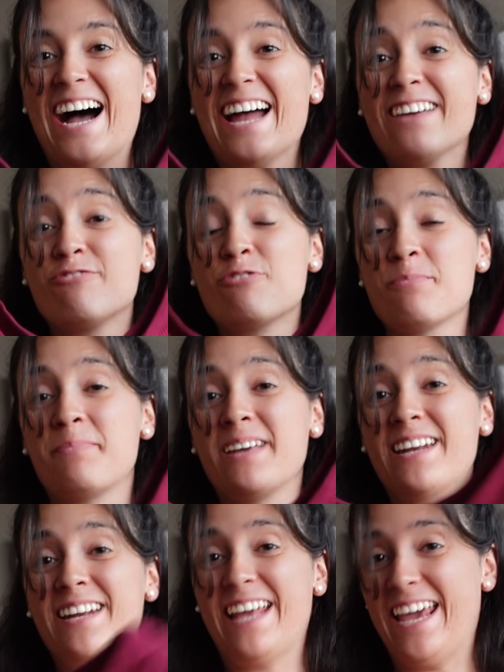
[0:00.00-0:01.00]
I
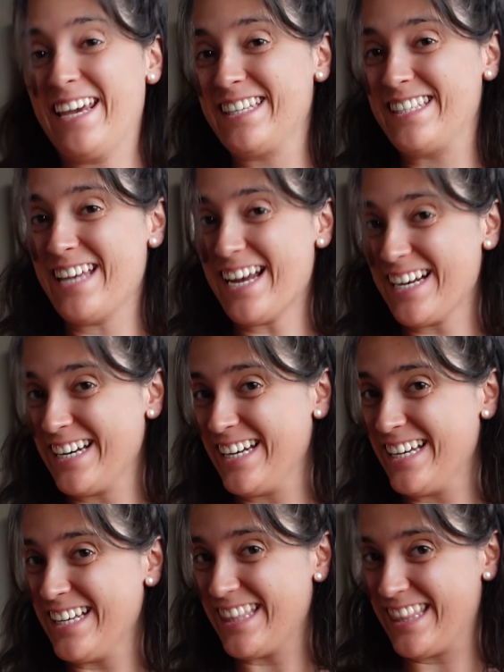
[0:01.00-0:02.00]
repeated
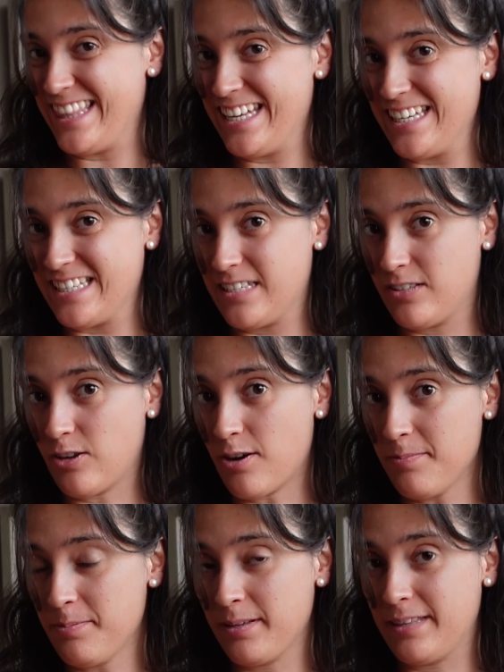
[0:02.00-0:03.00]
exactly this
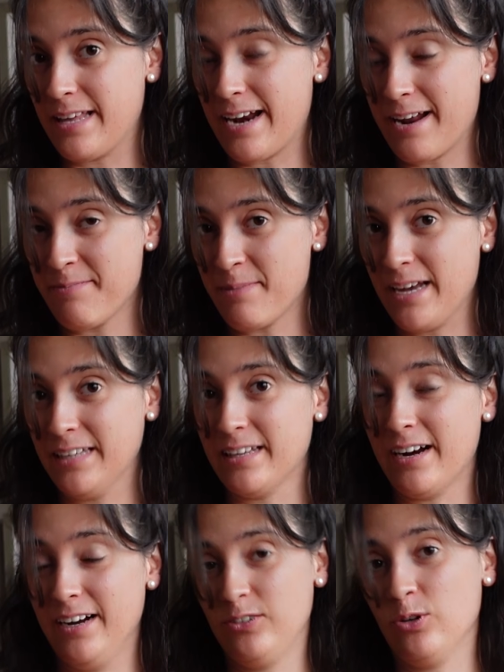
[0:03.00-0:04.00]
top that I made, that
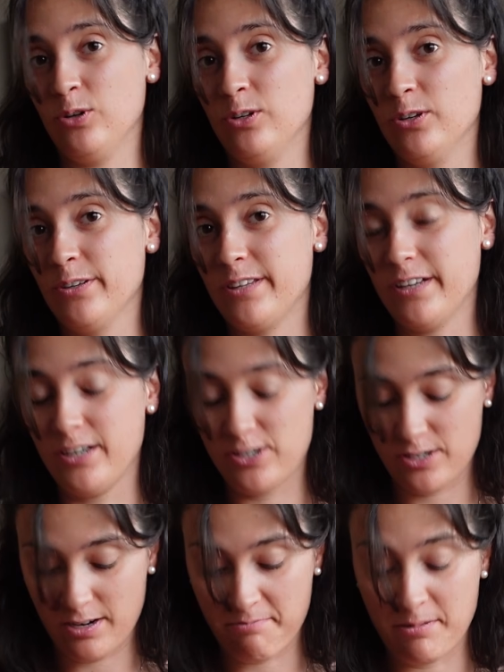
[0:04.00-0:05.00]
I told you that it
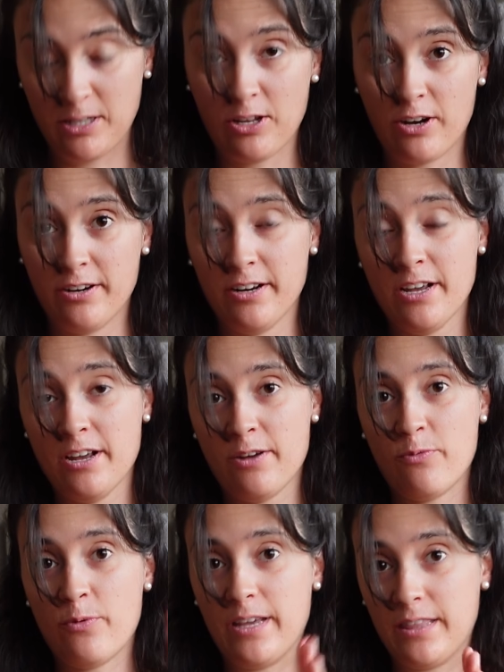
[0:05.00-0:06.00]
should have been done
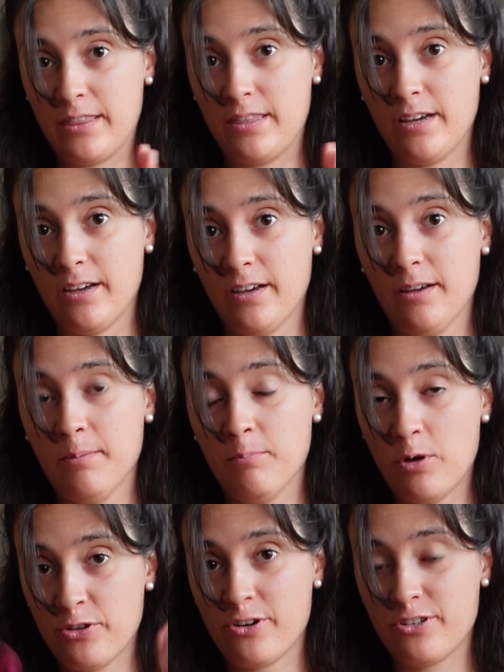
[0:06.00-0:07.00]
with the
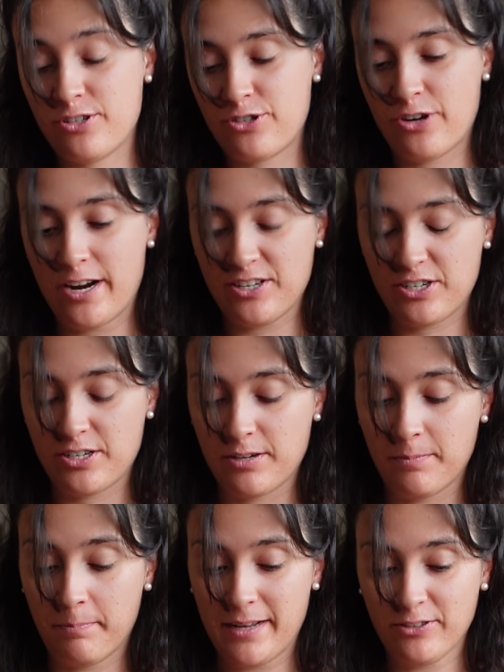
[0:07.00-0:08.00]
moderate stretch
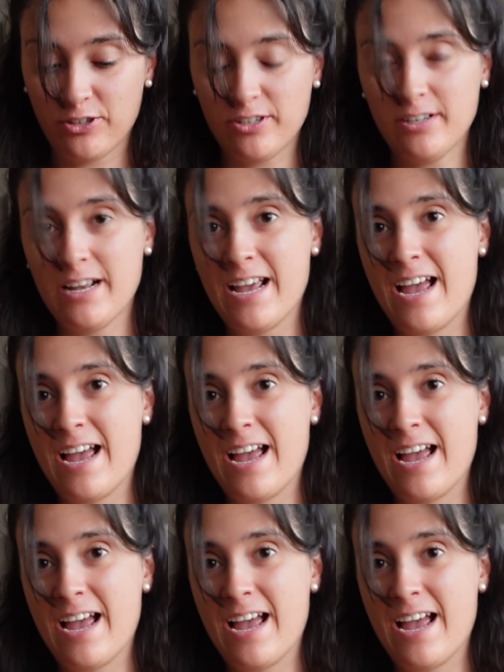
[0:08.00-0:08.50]
pattern.